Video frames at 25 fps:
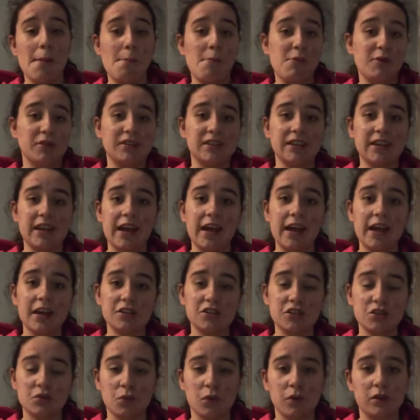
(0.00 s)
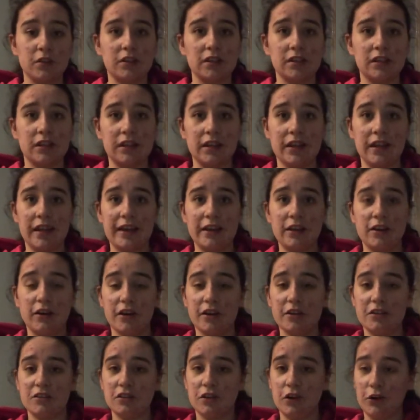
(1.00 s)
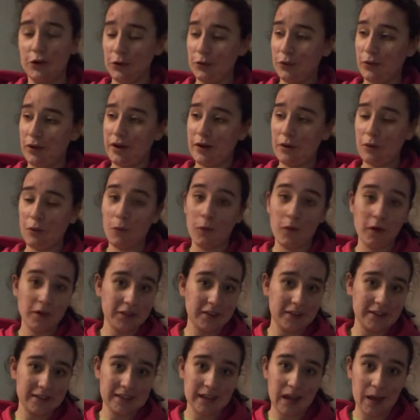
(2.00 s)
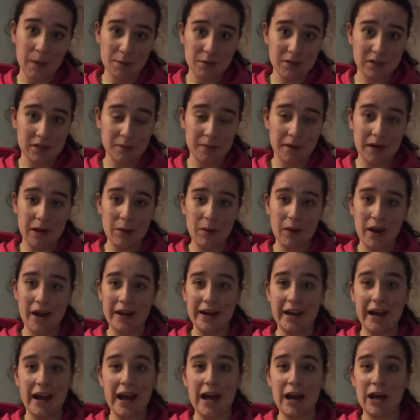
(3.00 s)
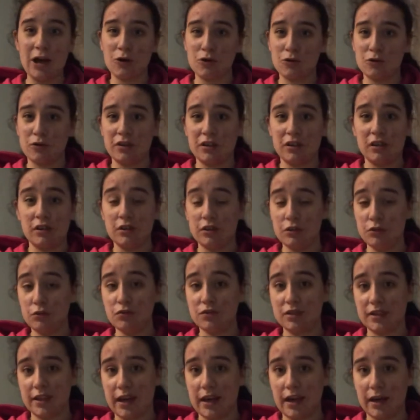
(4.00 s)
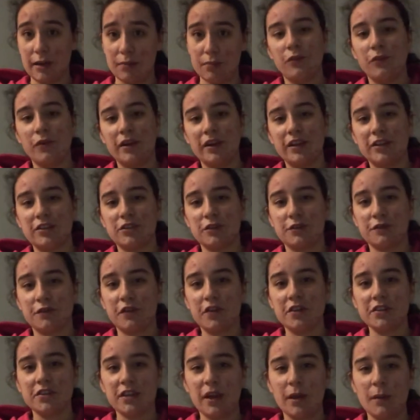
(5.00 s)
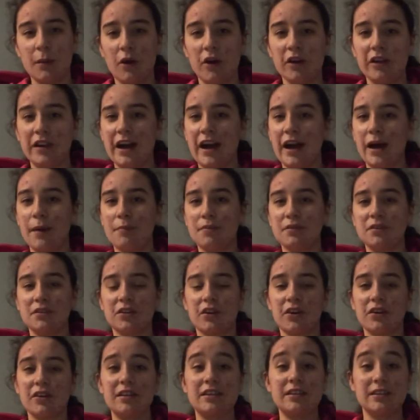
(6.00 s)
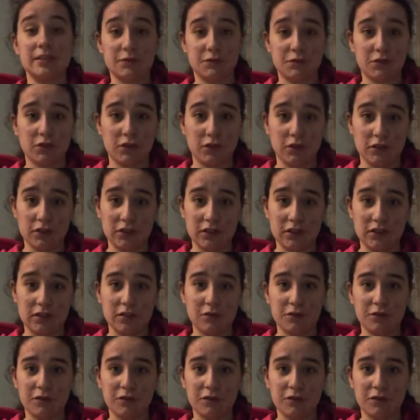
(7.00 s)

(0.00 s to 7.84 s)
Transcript: But today I just want to let you guys know what this app is about and how to use the app. When it's your first time on the app, it's kind of difficult to